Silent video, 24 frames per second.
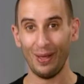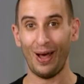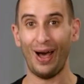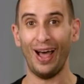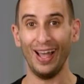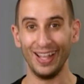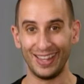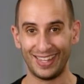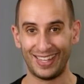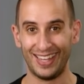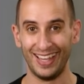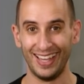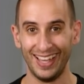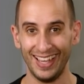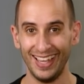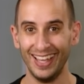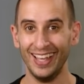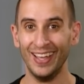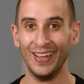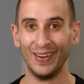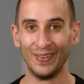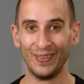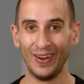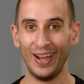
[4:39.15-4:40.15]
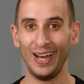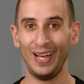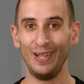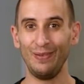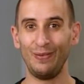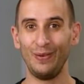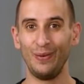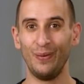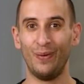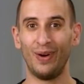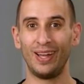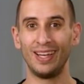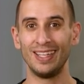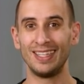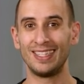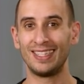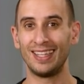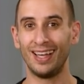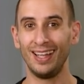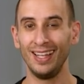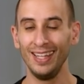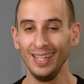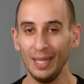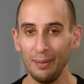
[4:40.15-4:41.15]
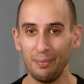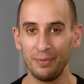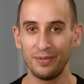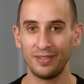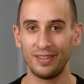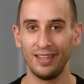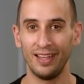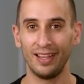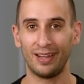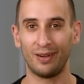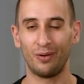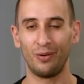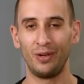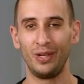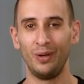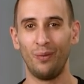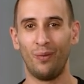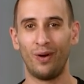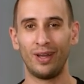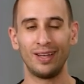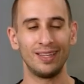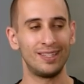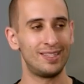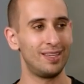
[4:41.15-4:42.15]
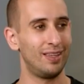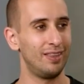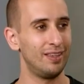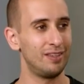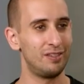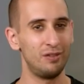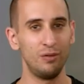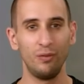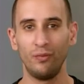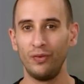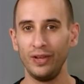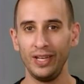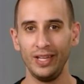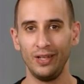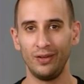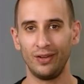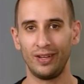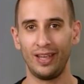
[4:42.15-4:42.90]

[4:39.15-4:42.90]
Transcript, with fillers: not, right? If you wanna sell lipstick or you wanna sell this new video